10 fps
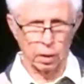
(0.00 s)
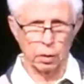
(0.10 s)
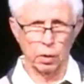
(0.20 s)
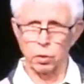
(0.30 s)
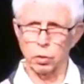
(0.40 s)

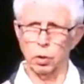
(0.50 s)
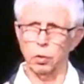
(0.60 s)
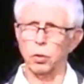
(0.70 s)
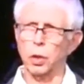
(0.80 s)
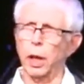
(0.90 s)
there's a
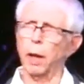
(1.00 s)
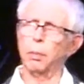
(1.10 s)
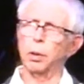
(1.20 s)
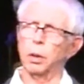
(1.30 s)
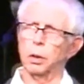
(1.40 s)
huge gap,
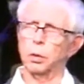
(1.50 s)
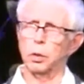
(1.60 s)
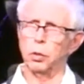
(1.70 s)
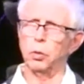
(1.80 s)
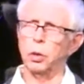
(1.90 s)
a
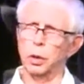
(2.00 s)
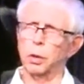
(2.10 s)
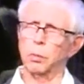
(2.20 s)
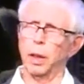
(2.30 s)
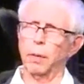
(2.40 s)
huge
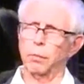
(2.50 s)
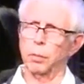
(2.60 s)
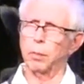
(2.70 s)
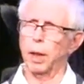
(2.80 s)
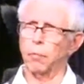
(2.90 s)
income gap that
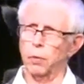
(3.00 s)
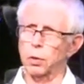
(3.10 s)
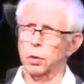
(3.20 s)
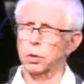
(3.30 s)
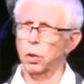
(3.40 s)

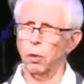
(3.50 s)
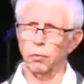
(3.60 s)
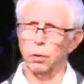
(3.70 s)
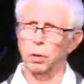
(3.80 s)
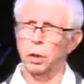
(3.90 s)
manifests itself
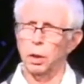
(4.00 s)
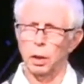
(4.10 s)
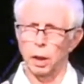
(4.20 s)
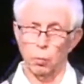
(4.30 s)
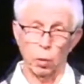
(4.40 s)

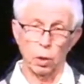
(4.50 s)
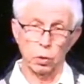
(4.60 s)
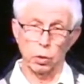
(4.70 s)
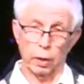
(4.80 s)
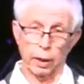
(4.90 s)
in ways
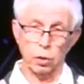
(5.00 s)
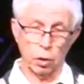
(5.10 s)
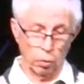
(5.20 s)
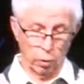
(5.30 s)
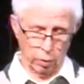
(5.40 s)
that are actually
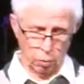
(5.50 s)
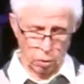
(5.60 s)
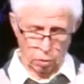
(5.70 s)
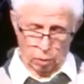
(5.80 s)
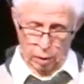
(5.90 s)
growing
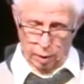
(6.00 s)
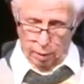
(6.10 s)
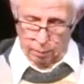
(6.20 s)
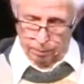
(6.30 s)
worse right now.